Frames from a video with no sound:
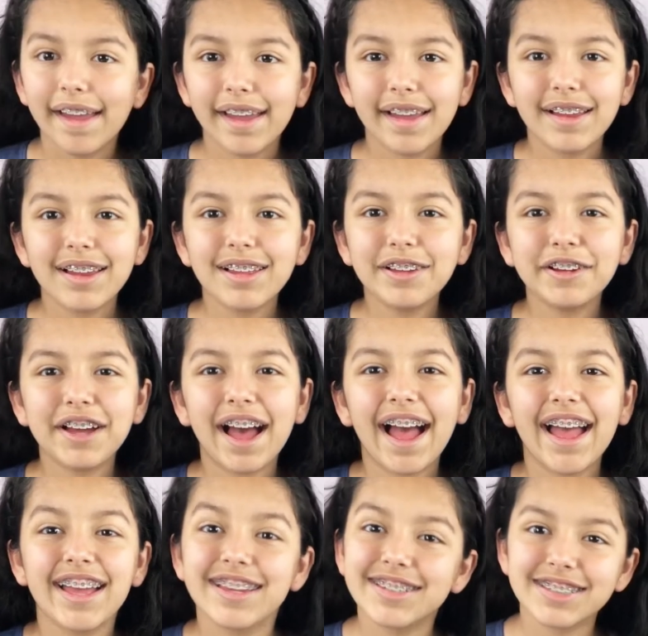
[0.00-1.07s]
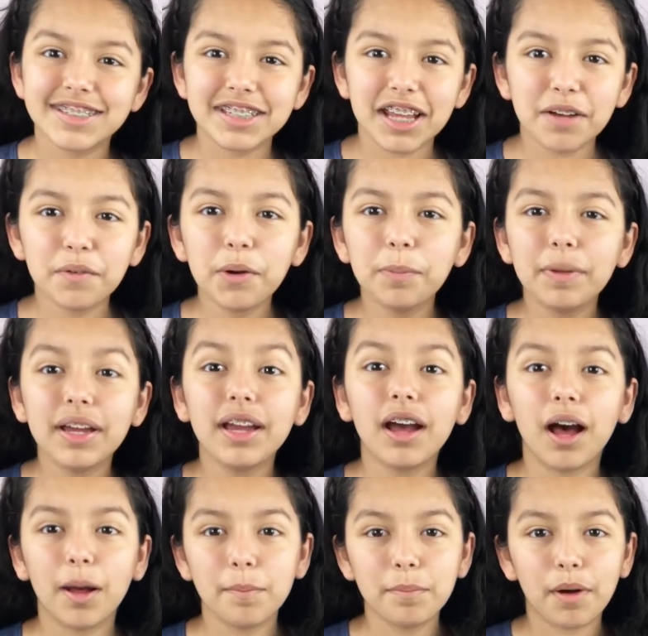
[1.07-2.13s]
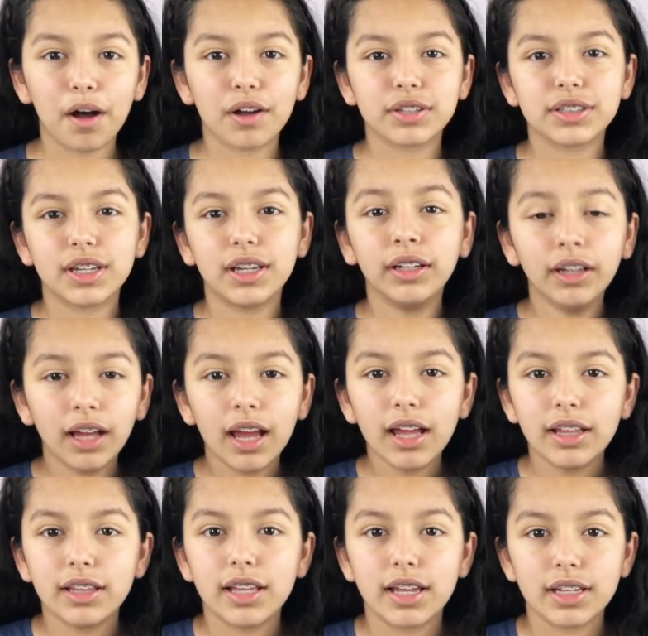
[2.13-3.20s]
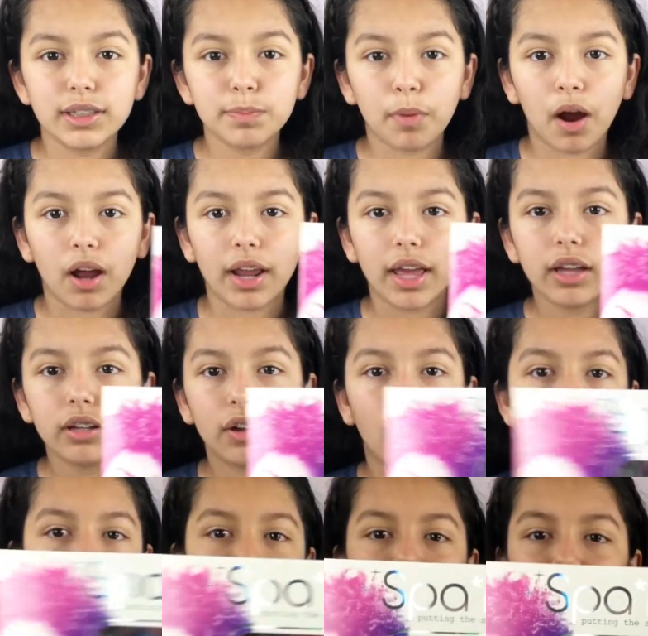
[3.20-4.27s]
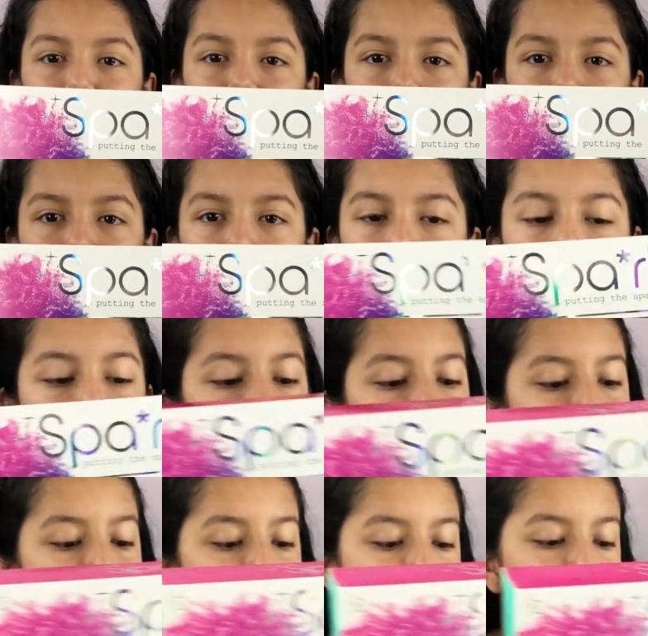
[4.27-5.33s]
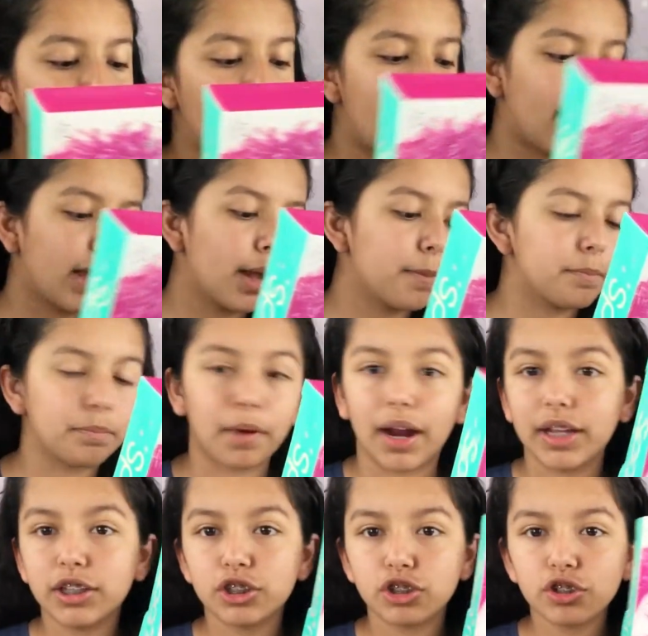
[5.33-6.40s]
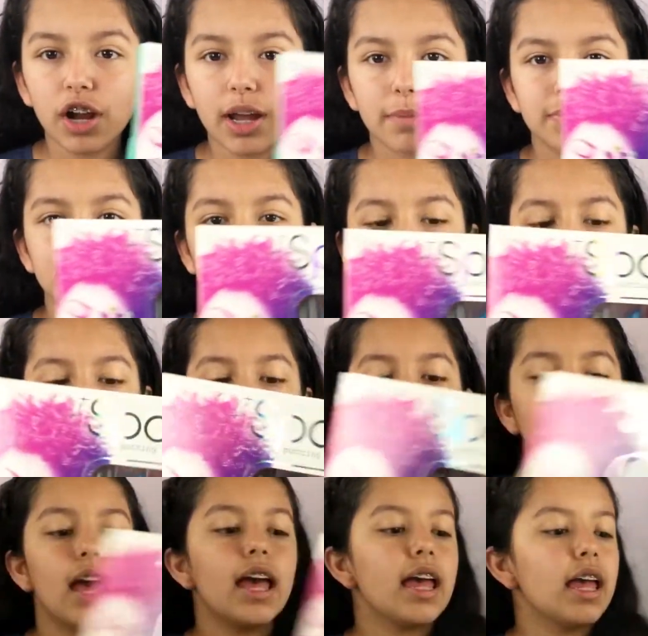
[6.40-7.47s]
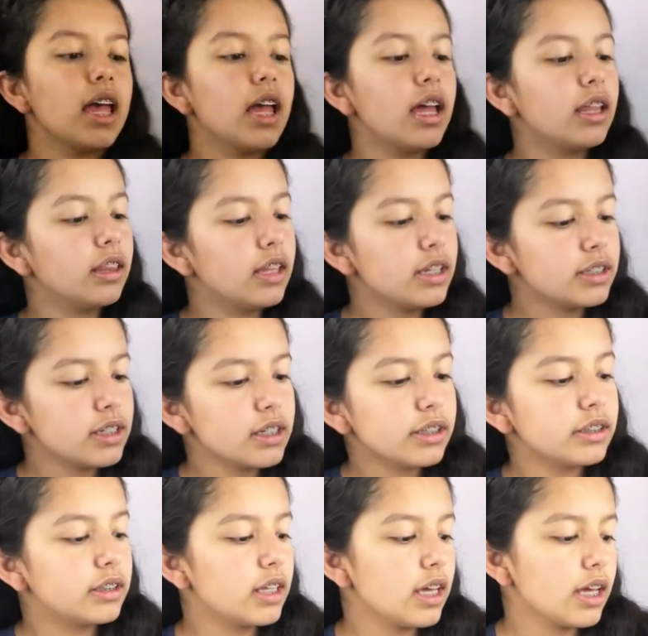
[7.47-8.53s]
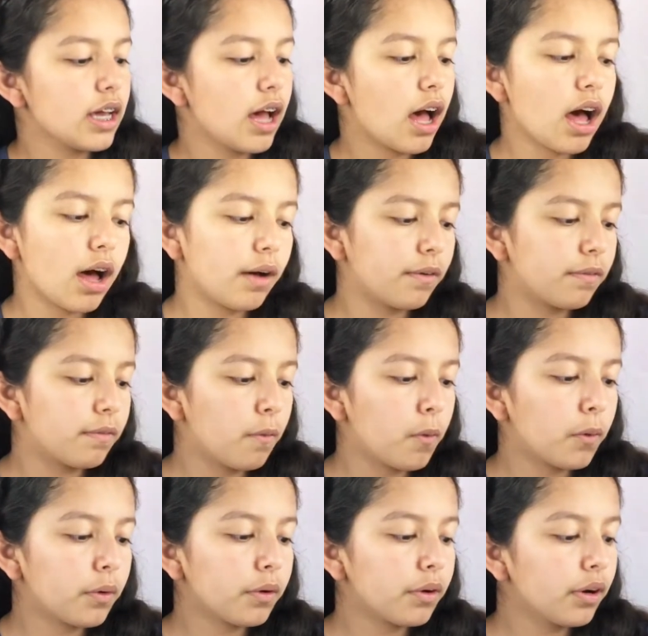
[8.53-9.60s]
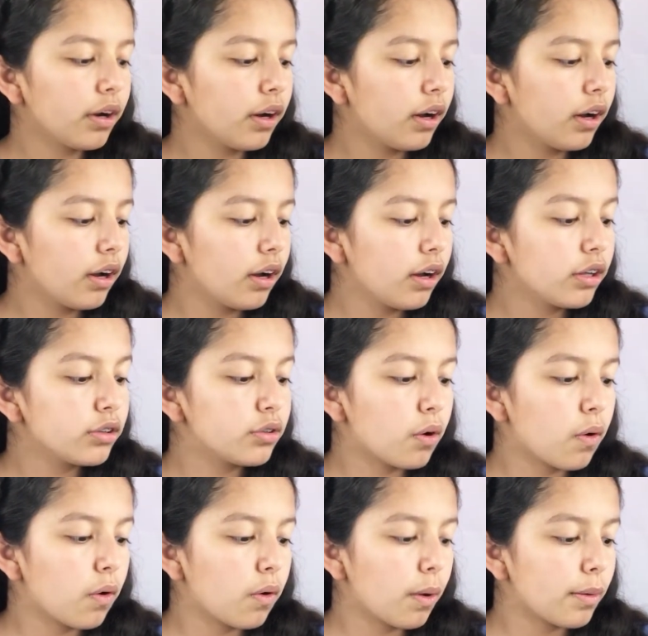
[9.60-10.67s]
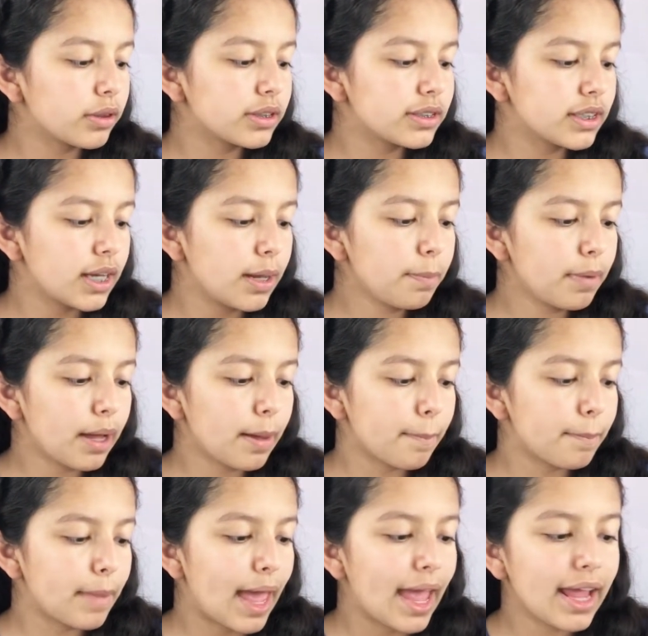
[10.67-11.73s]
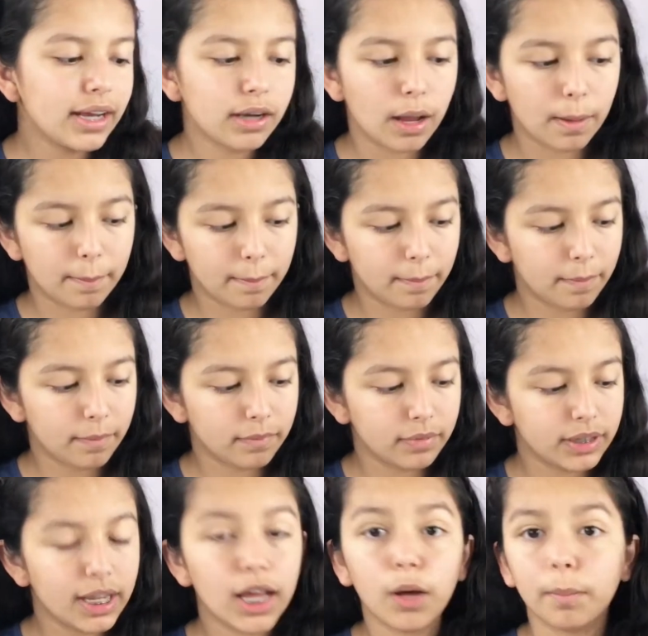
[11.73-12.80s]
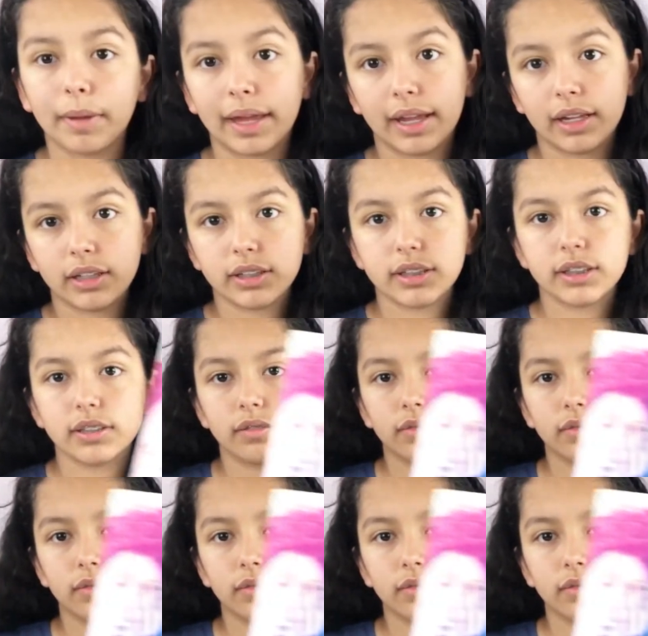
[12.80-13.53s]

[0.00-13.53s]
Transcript: Hello guys, today we'll be unboxing this product called Sparkle by Bright Stripes. This is the 4 dual tip pen nail pens.